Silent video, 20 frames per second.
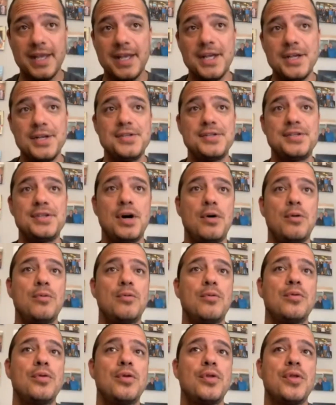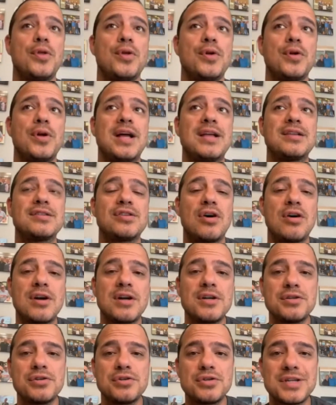So as long
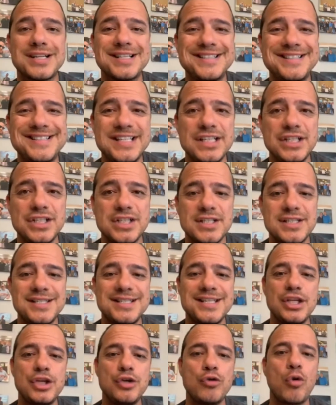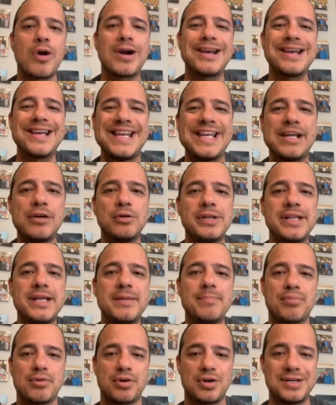as there's a contingency, you are legally
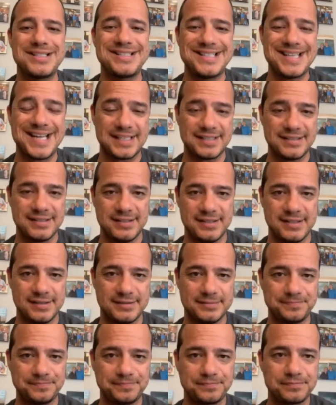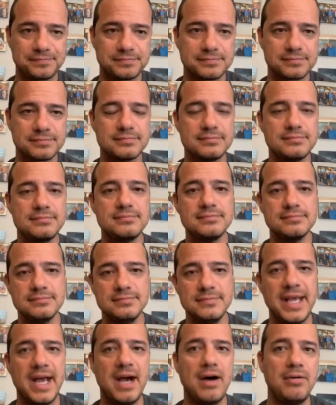protected.
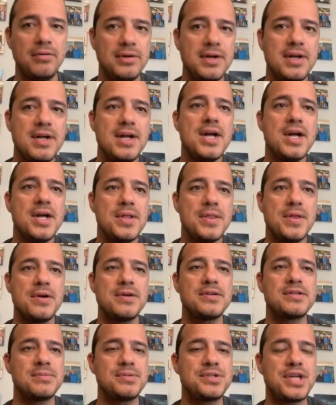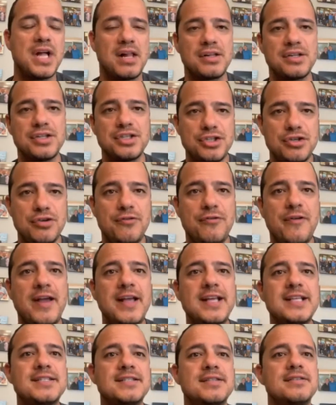Now, there are some challenges you
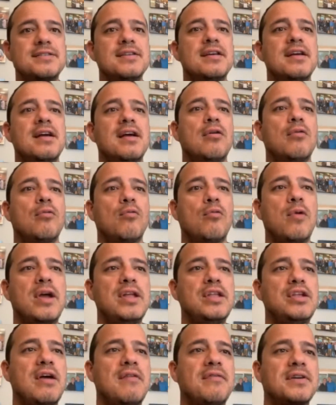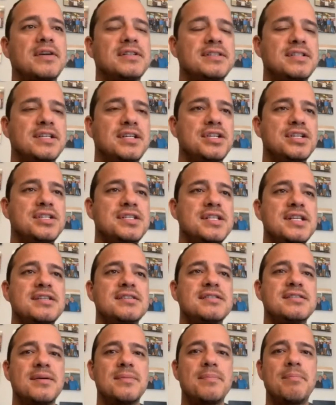faced when you have a contingency.
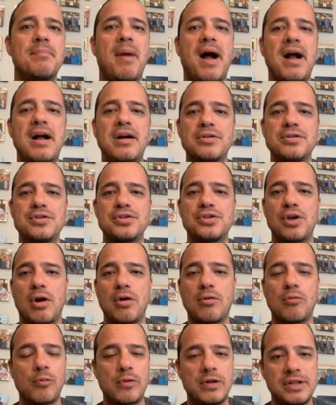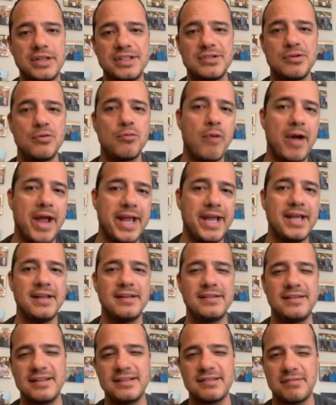Some buyers aren't willing to wait
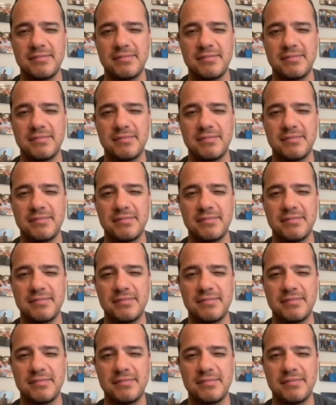and things of